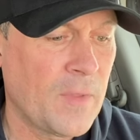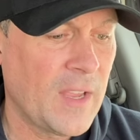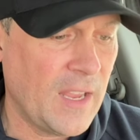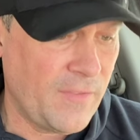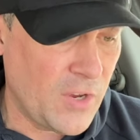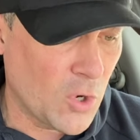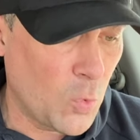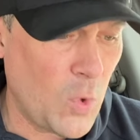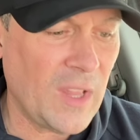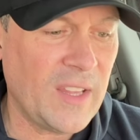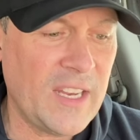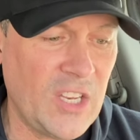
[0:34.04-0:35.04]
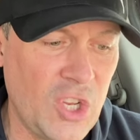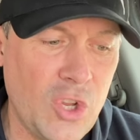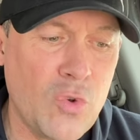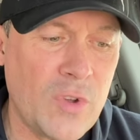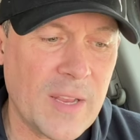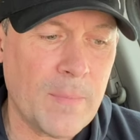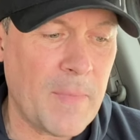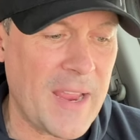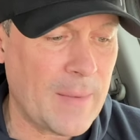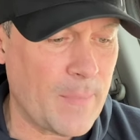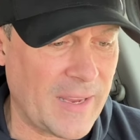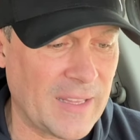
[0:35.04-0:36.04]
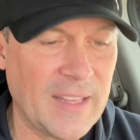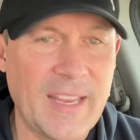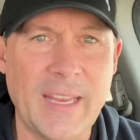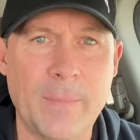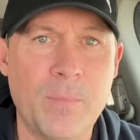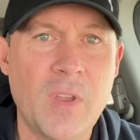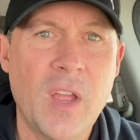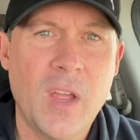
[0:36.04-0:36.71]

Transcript: if you're willing, you can make me clean.